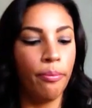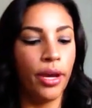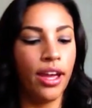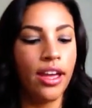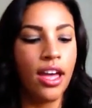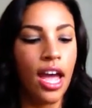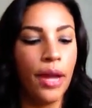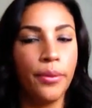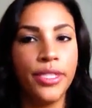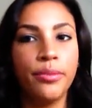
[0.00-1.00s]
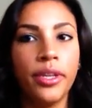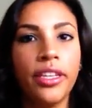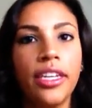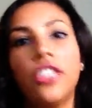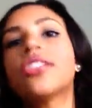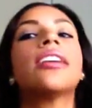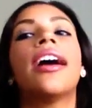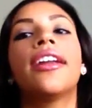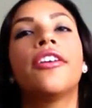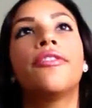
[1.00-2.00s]
But I was really just
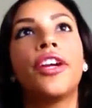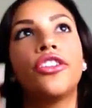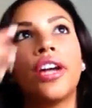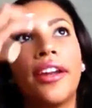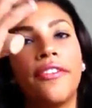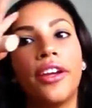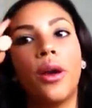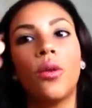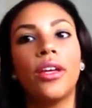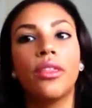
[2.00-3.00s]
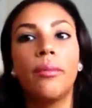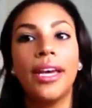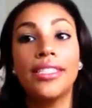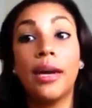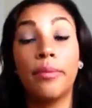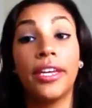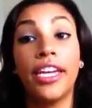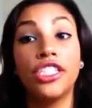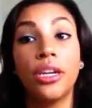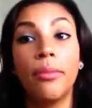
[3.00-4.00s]
kind of trying to figure out like the best
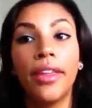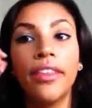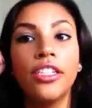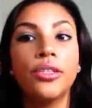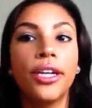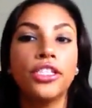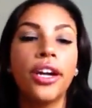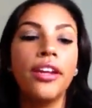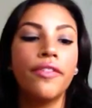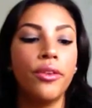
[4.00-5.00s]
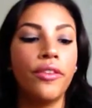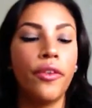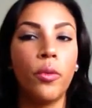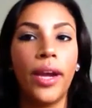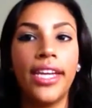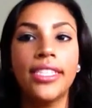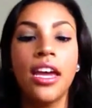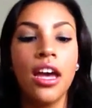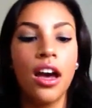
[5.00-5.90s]
application method, so I tried a few different ways.